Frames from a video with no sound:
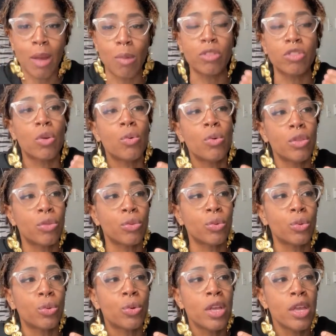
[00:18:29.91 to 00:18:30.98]
I was going
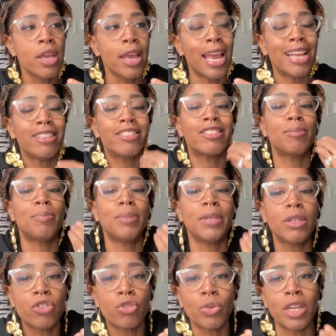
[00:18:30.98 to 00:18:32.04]
through a
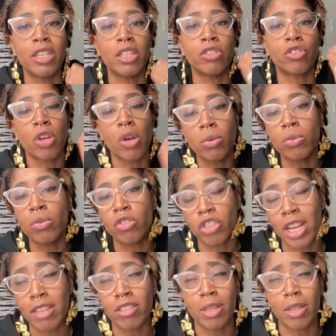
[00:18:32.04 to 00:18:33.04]
spiritual and internal change.